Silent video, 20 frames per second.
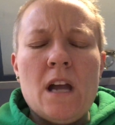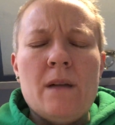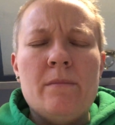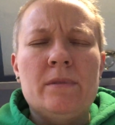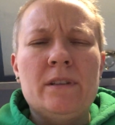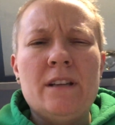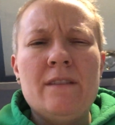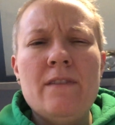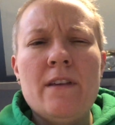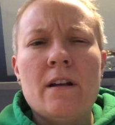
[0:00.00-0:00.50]
I
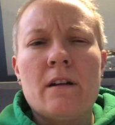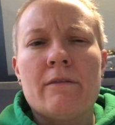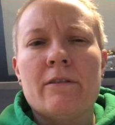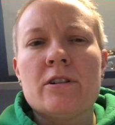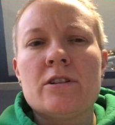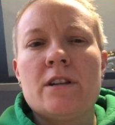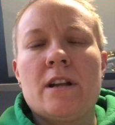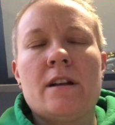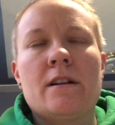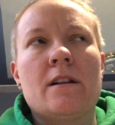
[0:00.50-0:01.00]
believe they
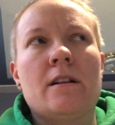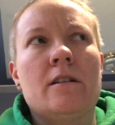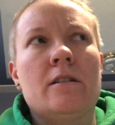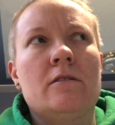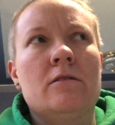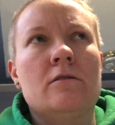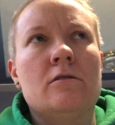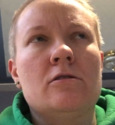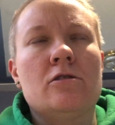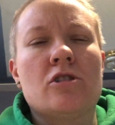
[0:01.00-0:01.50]
originated
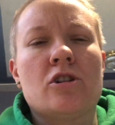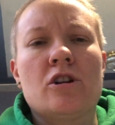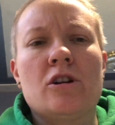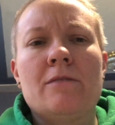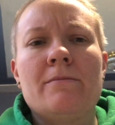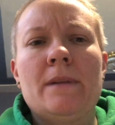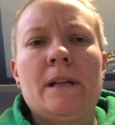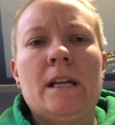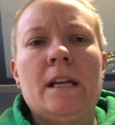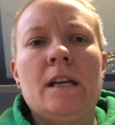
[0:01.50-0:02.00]
in
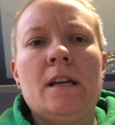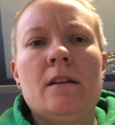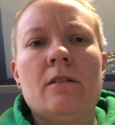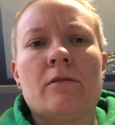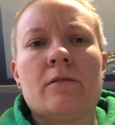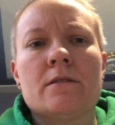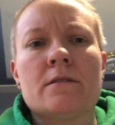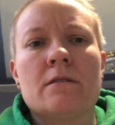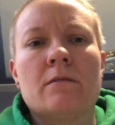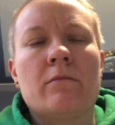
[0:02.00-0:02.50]
Germany
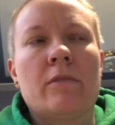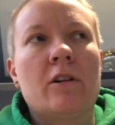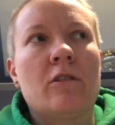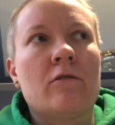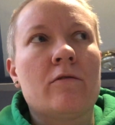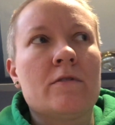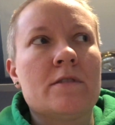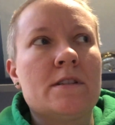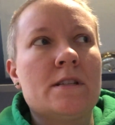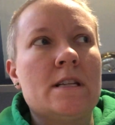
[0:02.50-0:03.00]
or somewhere
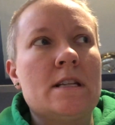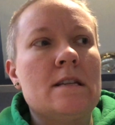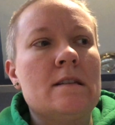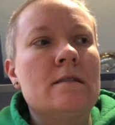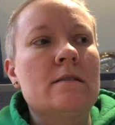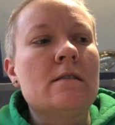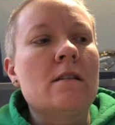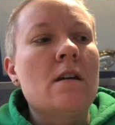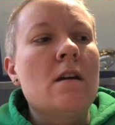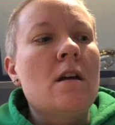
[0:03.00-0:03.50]

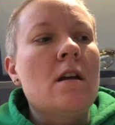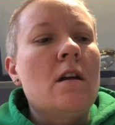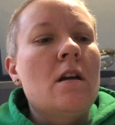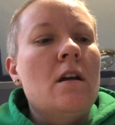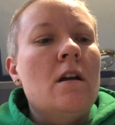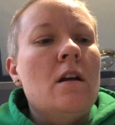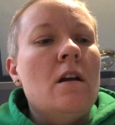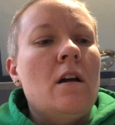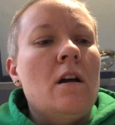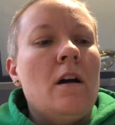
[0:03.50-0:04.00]
overseas.
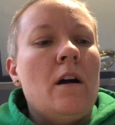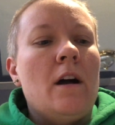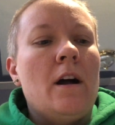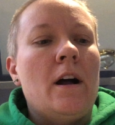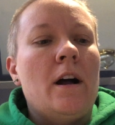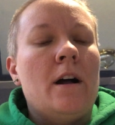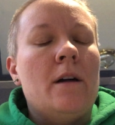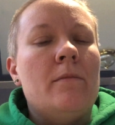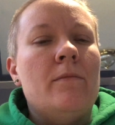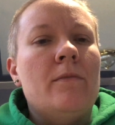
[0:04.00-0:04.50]

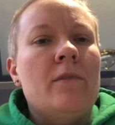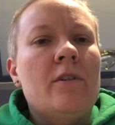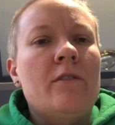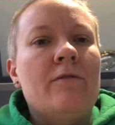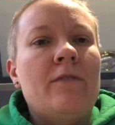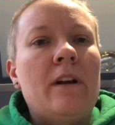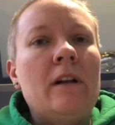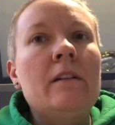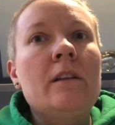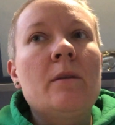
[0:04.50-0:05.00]
They're
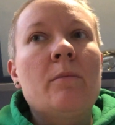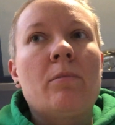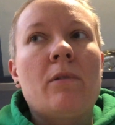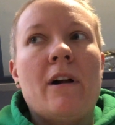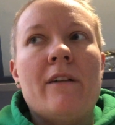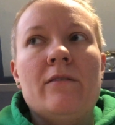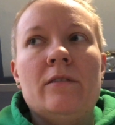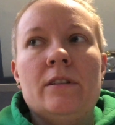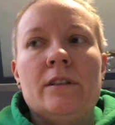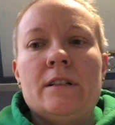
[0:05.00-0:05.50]
fairly
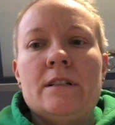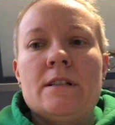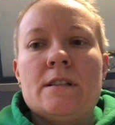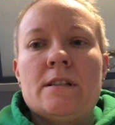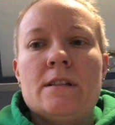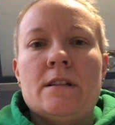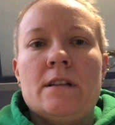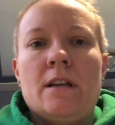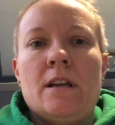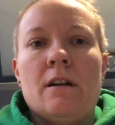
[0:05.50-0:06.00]

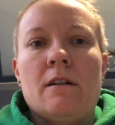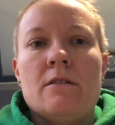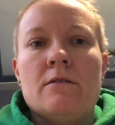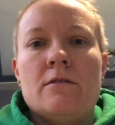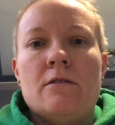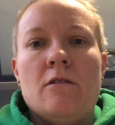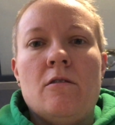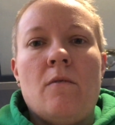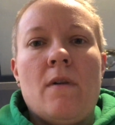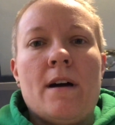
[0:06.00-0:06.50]
prevalent here in
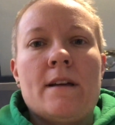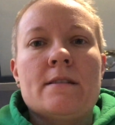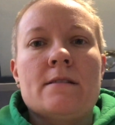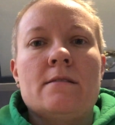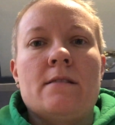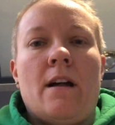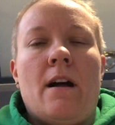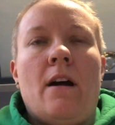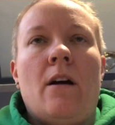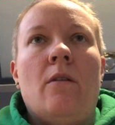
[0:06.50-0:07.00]
the
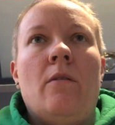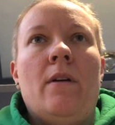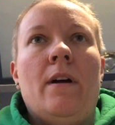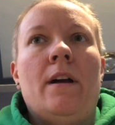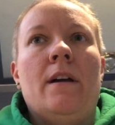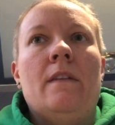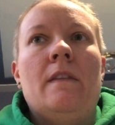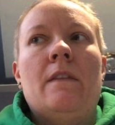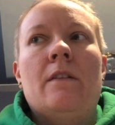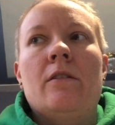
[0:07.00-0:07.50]
US now,
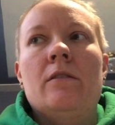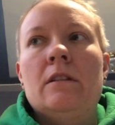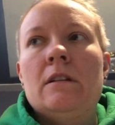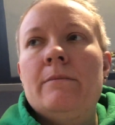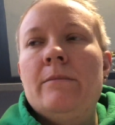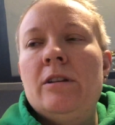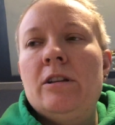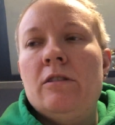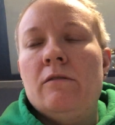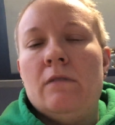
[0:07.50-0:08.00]
and they're a little
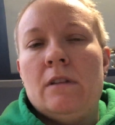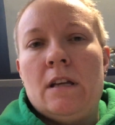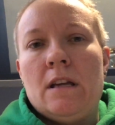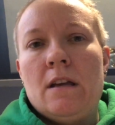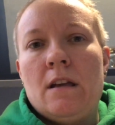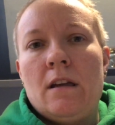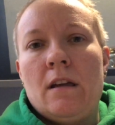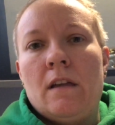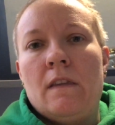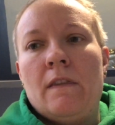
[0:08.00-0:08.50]
bit
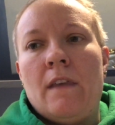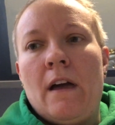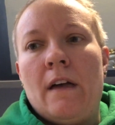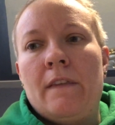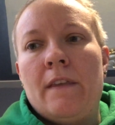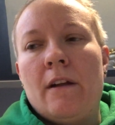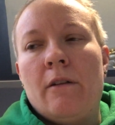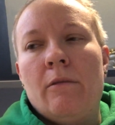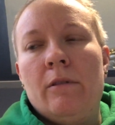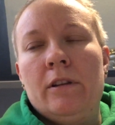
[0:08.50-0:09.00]
unique in
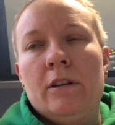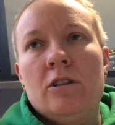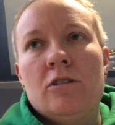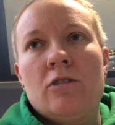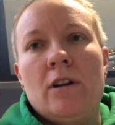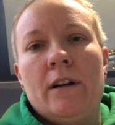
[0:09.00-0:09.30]
that they really